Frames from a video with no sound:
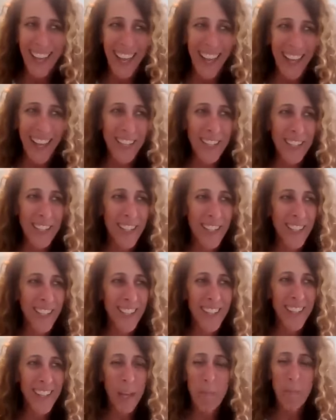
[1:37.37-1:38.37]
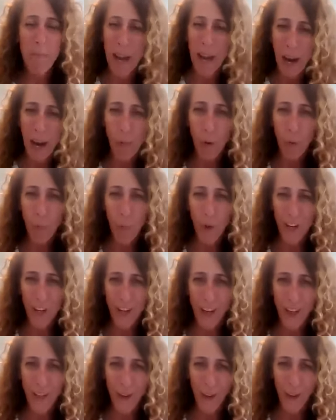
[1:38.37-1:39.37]
and empower one
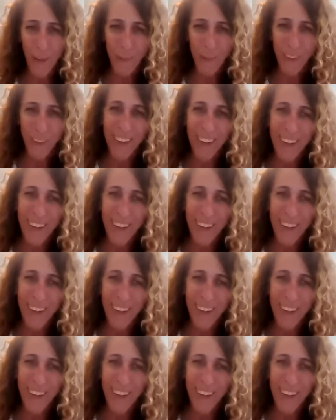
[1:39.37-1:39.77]
another.